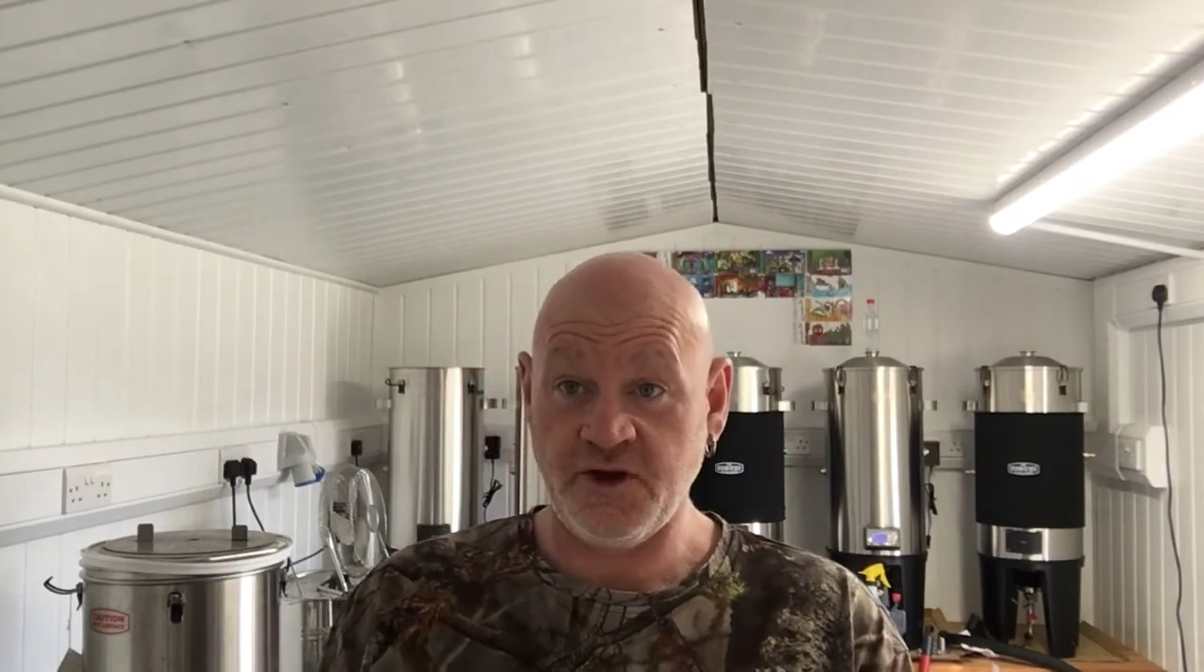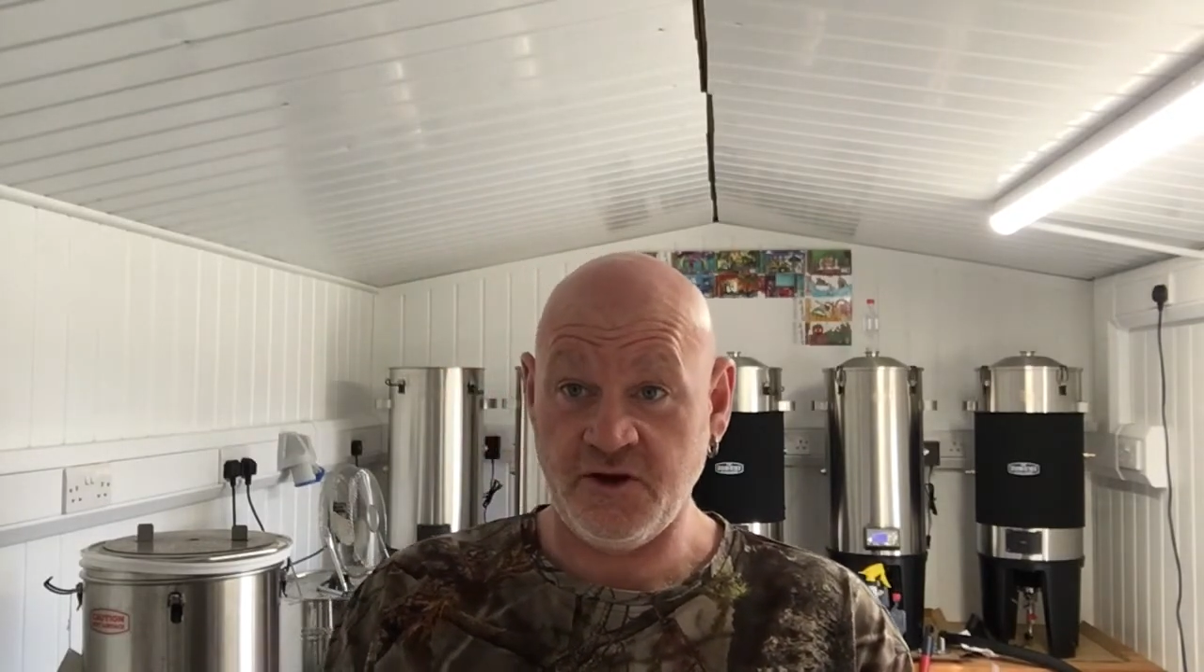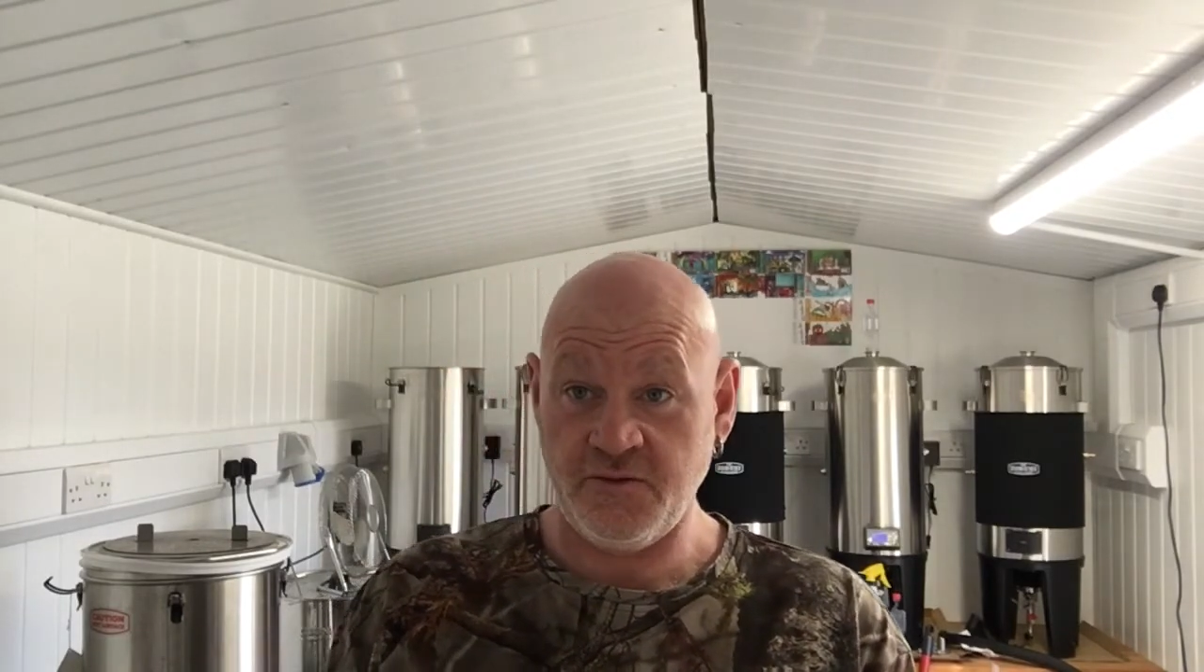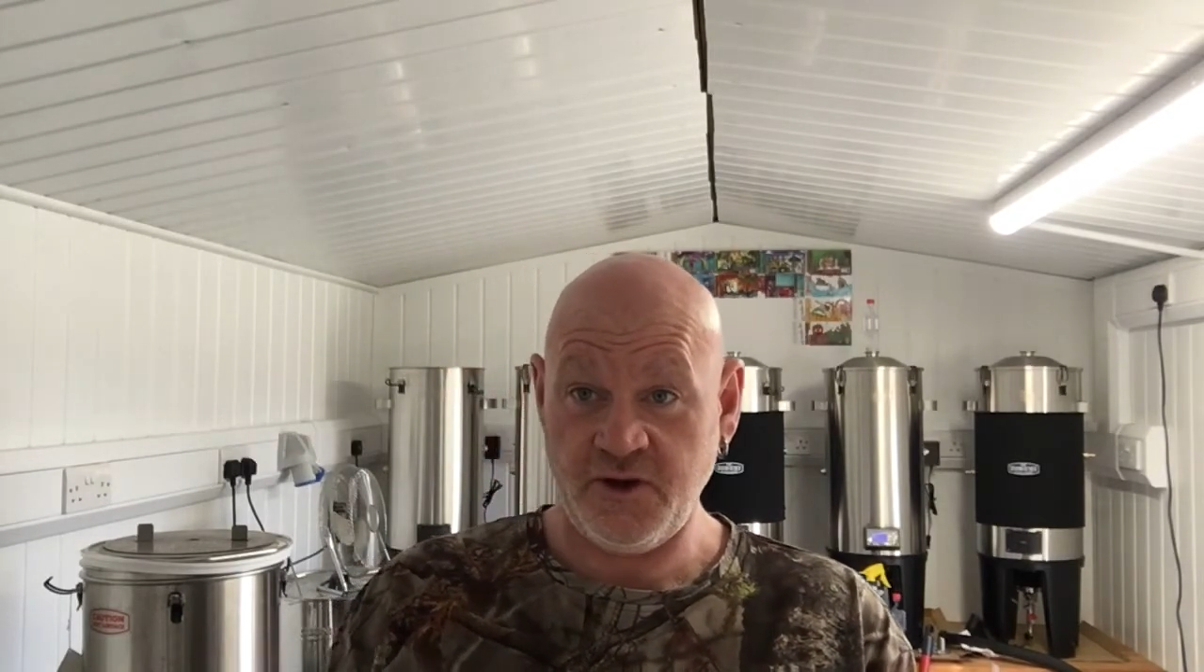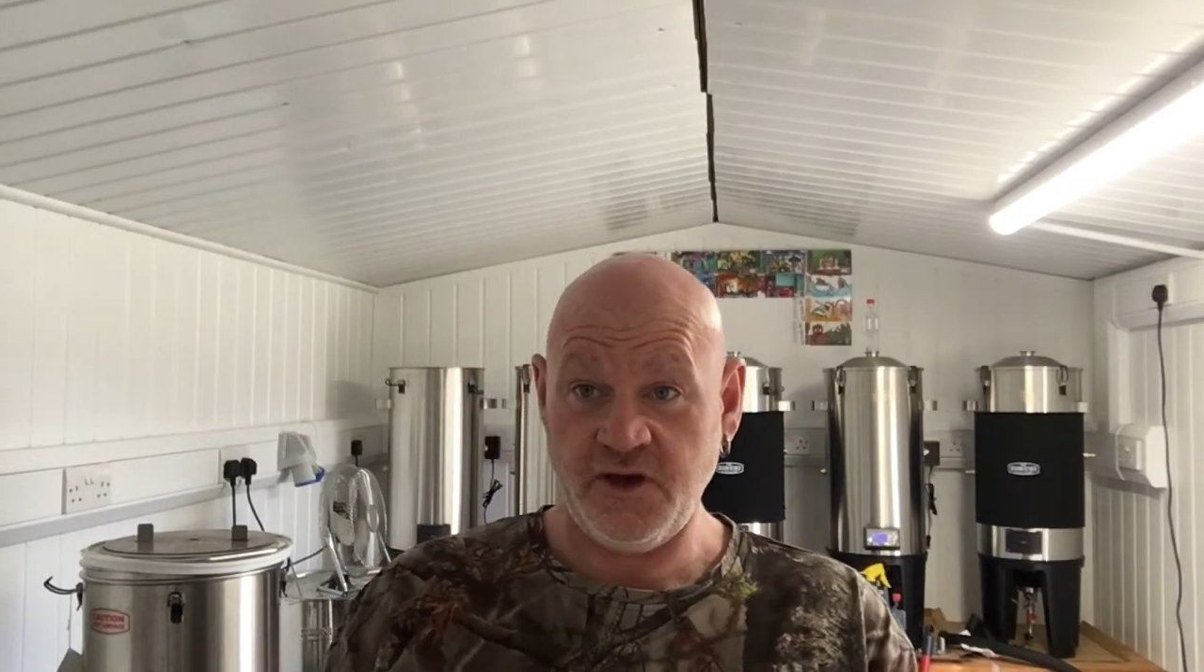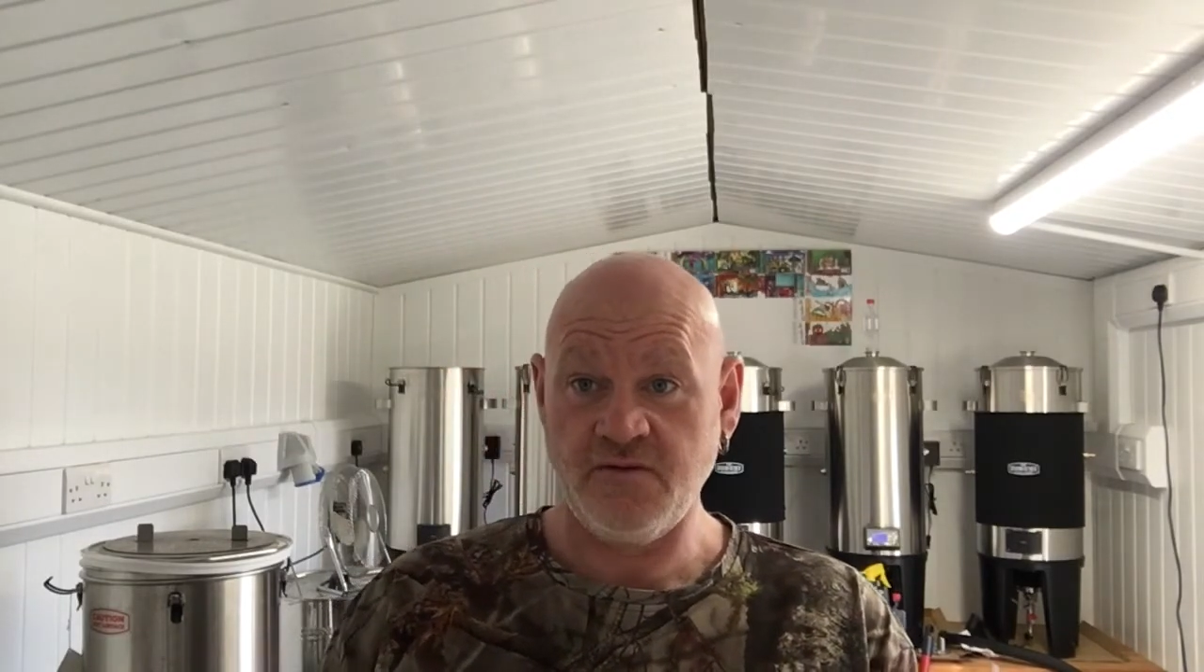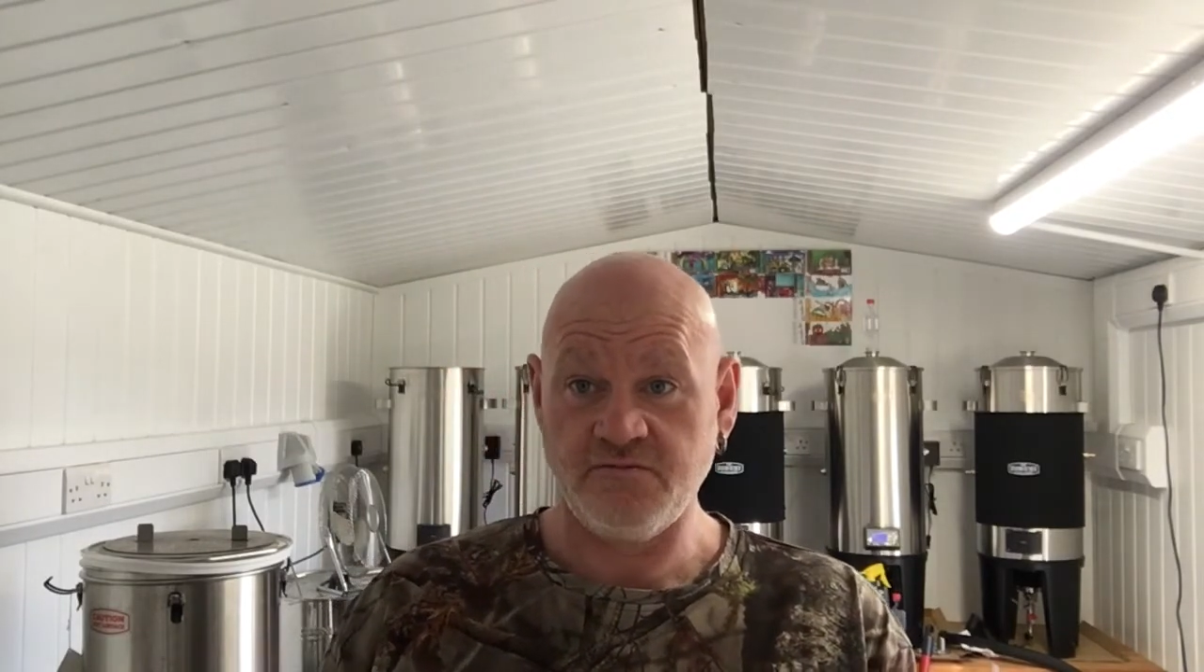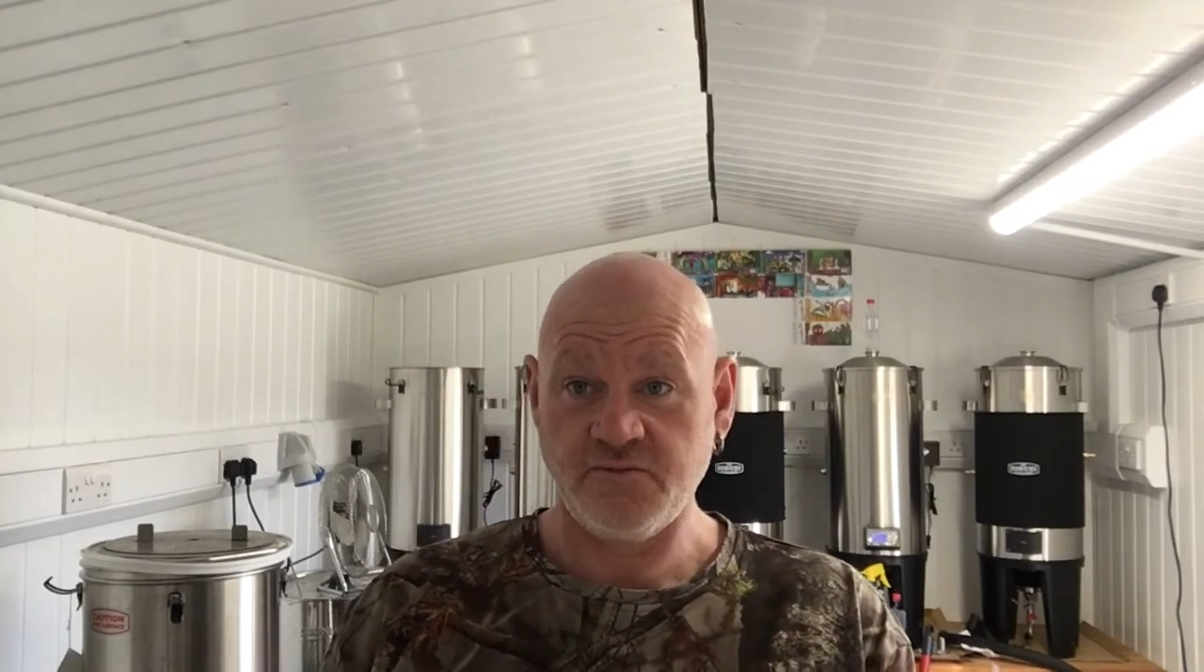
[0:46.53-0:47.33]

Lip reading: going to be